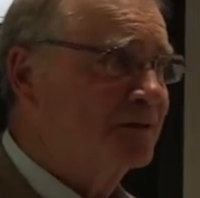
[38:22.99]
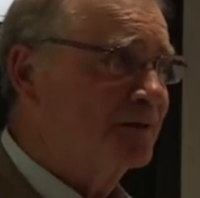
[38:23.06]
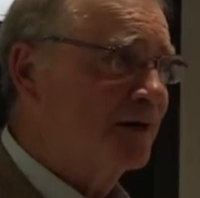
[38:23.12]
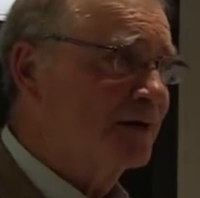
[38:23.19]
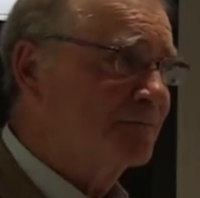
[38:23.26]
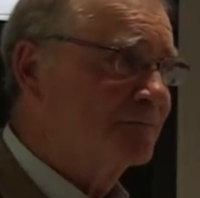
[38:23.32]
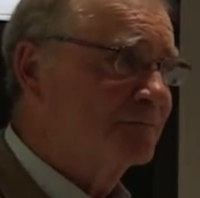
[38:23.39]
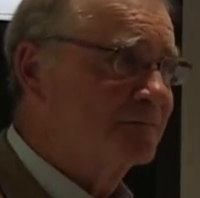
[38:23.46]

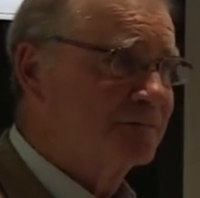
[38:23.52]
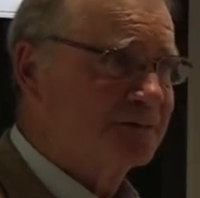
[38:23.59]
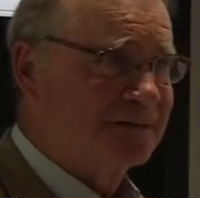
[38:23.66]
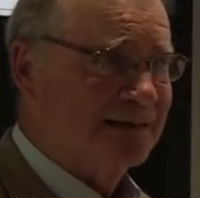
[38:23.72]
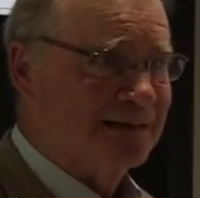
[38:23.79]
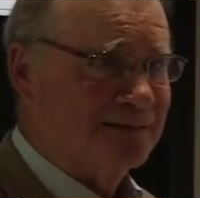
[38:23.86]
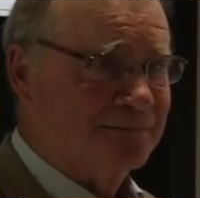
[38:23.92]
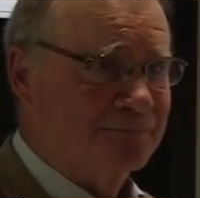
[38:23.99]
not
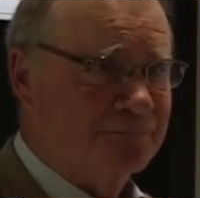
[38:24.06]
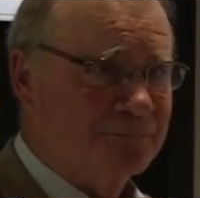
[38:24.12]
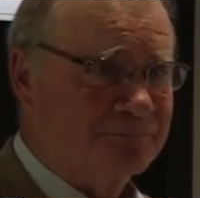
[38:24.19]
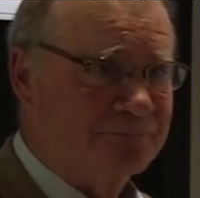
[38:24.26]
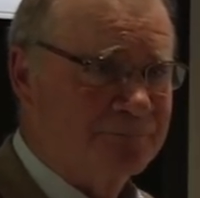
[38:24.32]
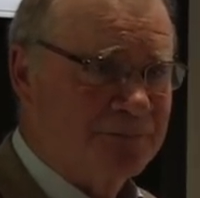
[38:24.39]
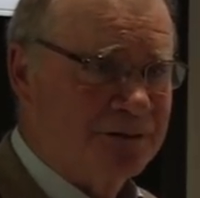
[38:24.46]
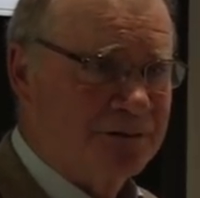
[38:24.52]
10
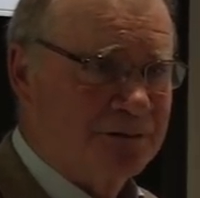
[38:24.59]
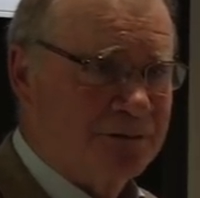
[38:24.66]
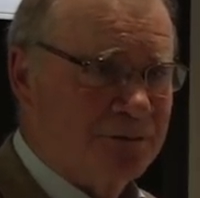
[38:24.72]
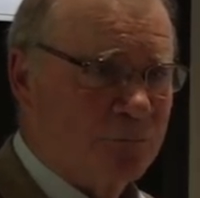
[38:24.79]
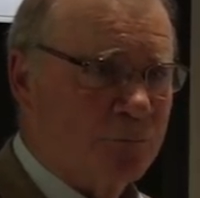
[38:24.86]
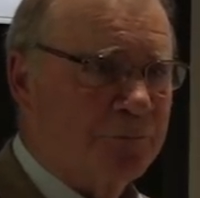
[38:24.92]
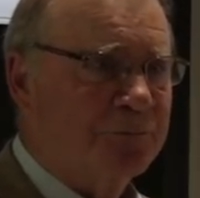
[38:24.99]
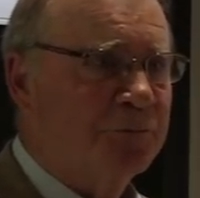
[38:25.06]

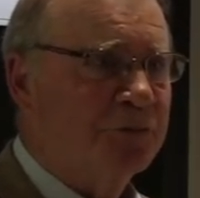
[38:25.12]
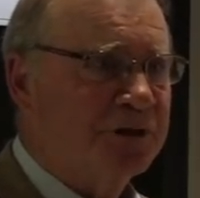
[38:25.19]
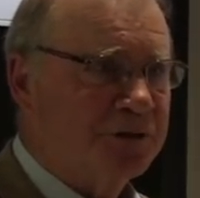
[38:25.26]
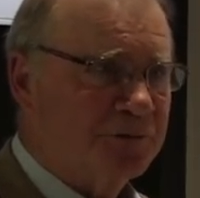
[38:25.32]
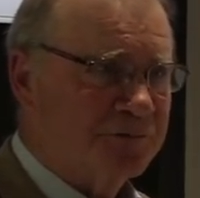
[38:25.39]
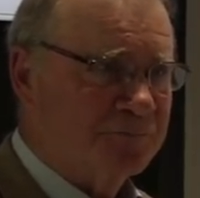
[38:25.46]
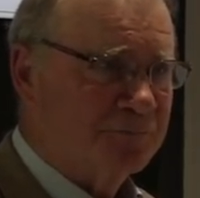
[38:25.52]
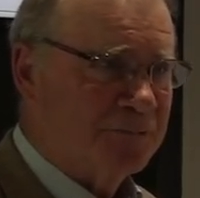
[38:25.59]
or 30
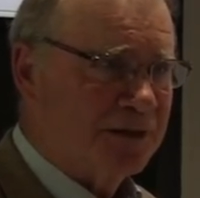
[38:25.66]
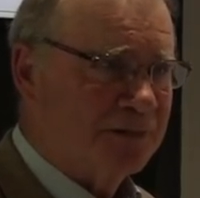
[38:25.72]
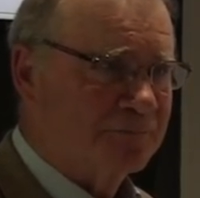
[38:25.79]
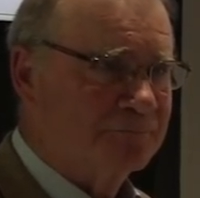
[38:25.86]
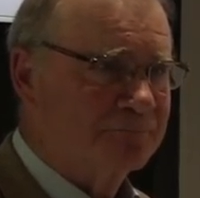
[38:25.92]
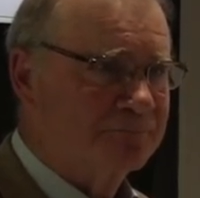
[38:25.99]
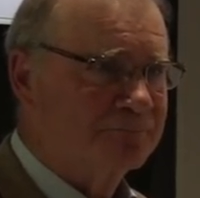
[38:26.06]
years from now.